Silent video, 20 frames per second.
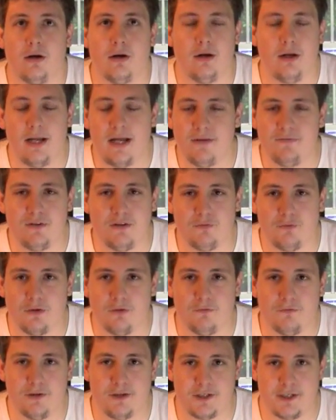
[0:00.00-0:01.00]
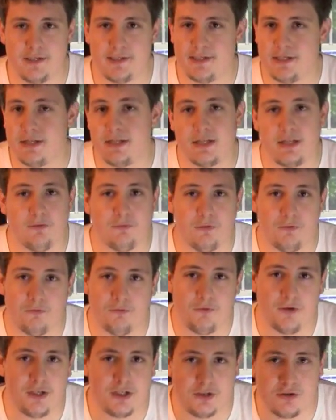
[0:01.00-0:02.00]
have different efficiencies, different
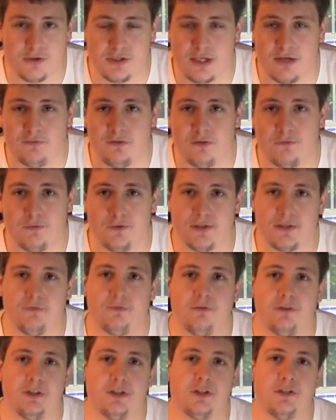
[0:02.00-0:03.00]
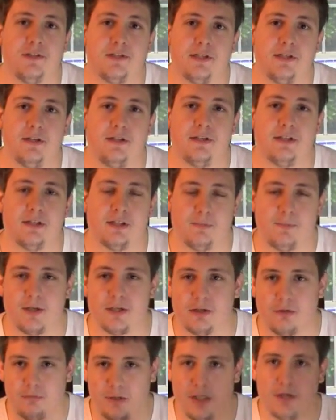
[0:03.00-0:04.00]
fixtures have different efficiencies,
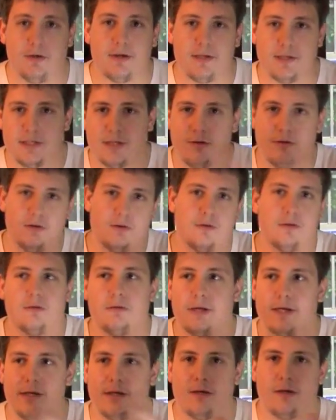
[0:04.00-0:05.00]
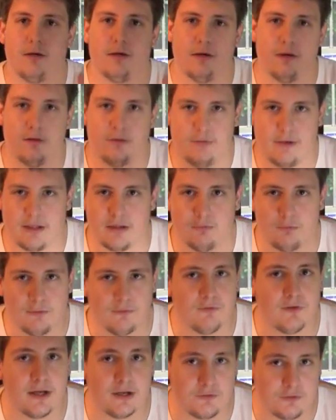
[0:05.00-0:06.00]
especially when you consider like the
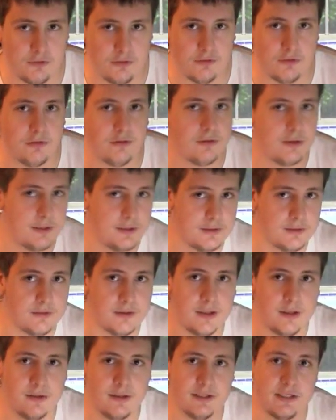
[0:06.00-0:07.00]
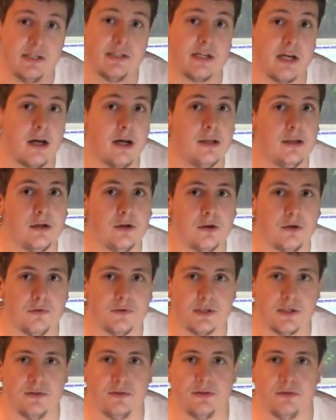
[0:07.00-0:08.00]
reflector and the design that
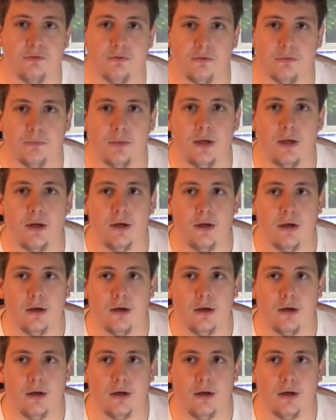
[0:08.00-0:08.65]
goes into them.